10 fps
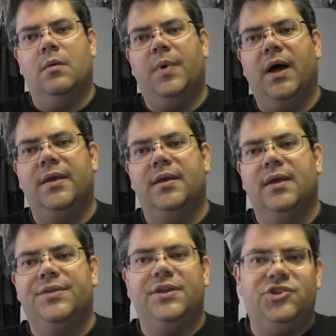But
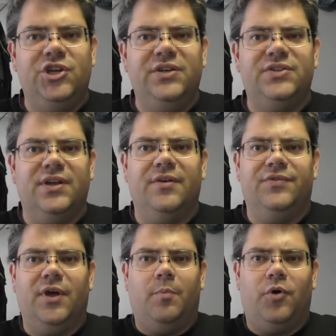the gist
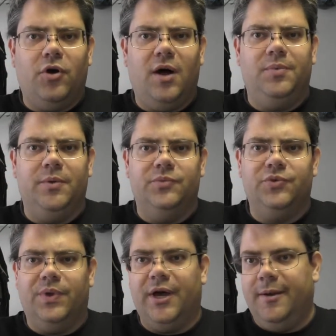of the problems
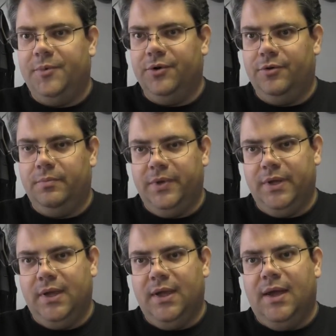with Hyperloop
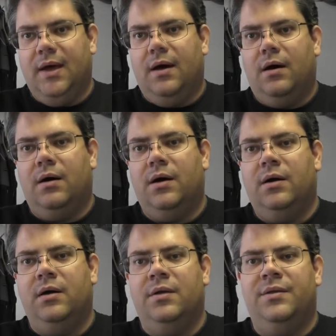
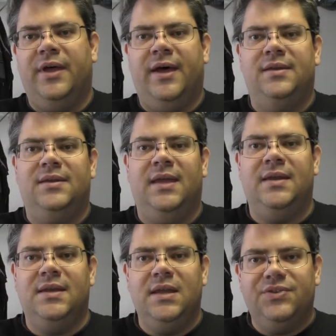are that
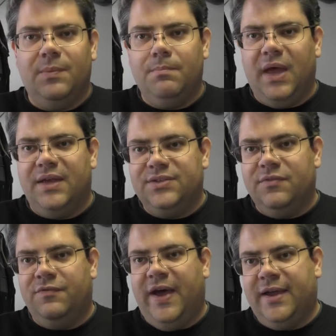it needs a
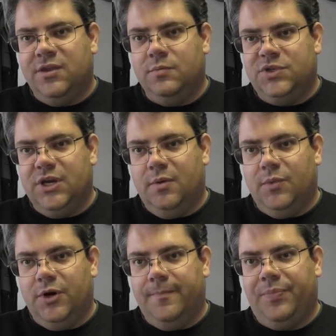massive vacuum
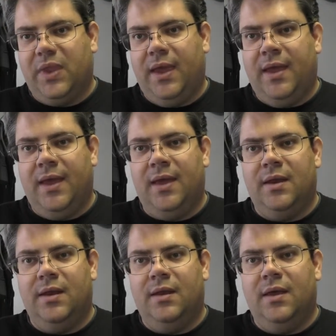chamber.
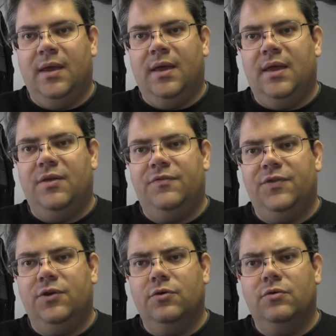And if
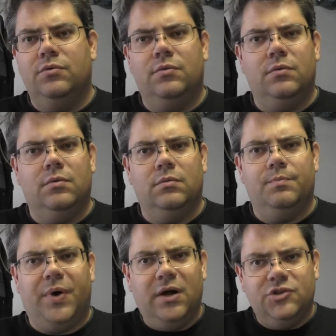you
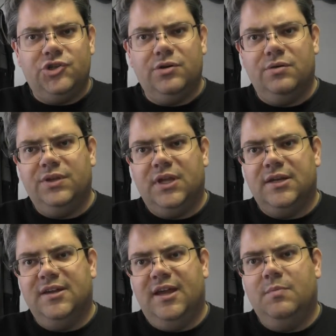puncture the
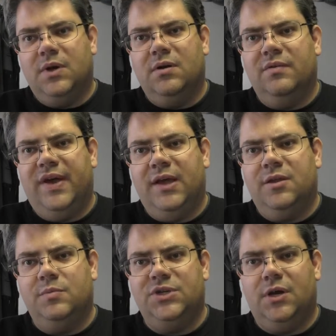containment in a
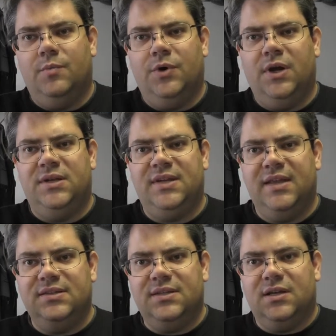vacuum chamber, it
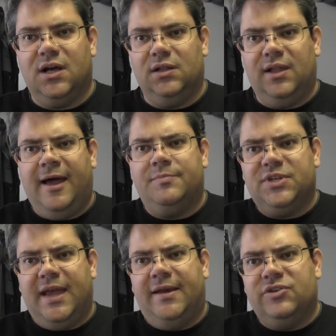tends to collapse
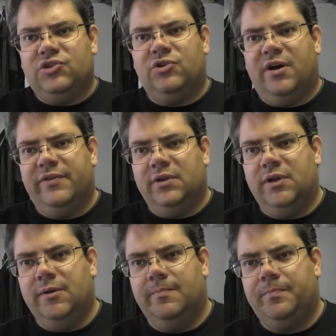catastrophically.